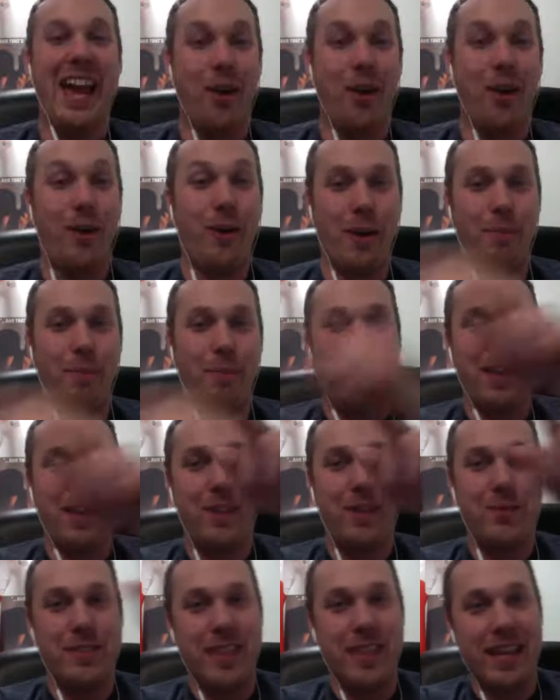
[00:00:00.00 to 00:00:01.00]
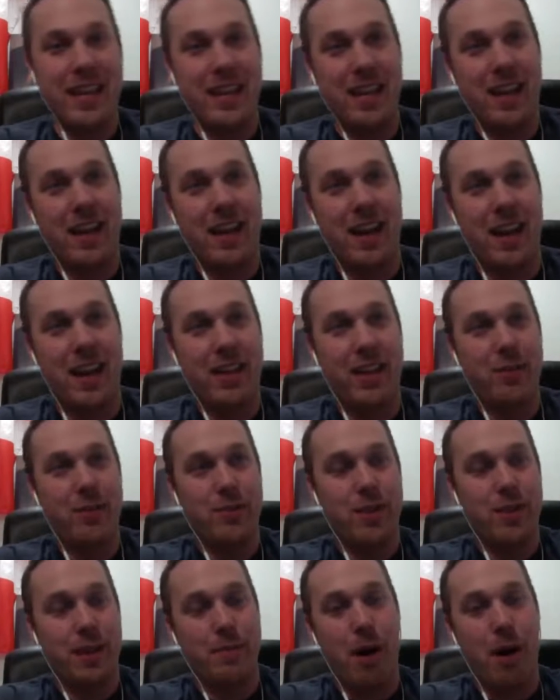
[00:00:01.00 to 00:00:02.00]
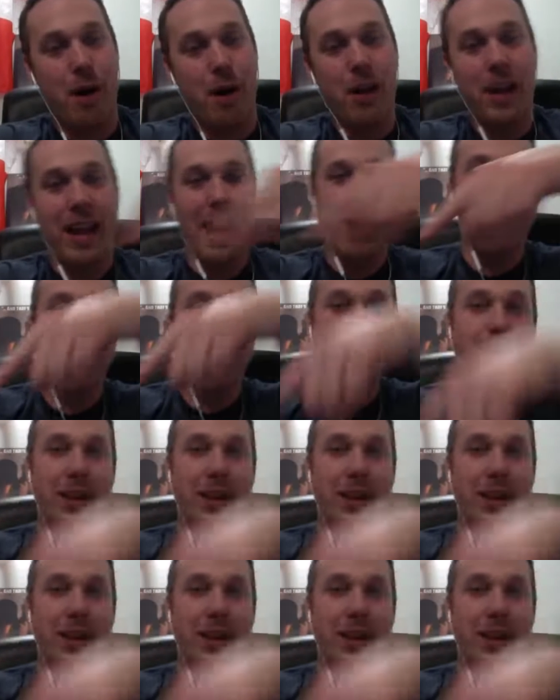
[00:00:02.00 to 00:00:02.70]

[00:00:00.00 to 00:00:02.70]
Oh, yeah. He was like, I think he was like mocking everybody,